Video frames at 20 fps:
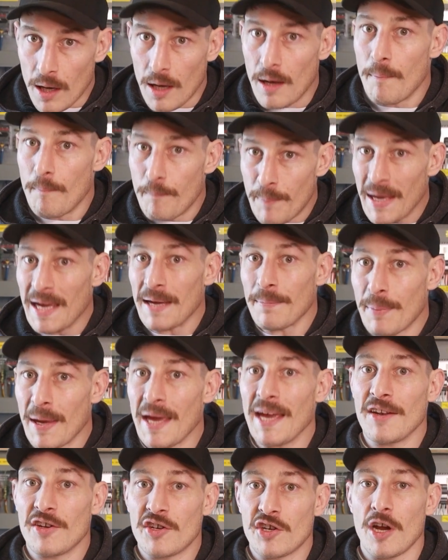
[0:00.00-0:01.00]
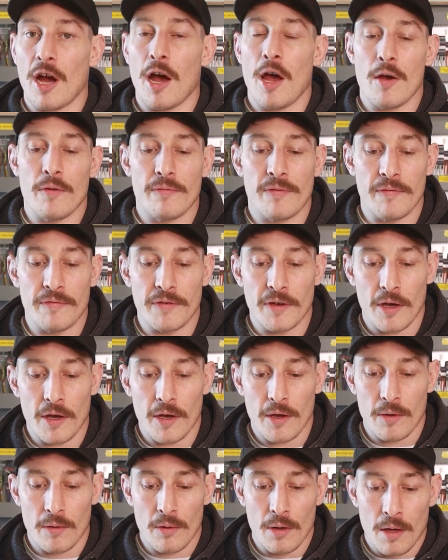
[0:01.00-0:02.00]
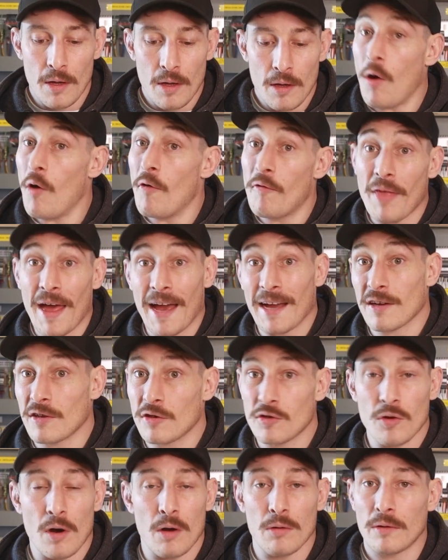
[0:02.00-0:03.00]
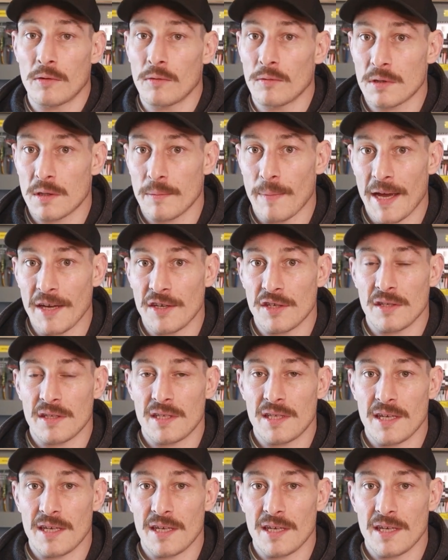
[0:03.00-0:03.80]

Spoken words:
a big picture overview of that control and automation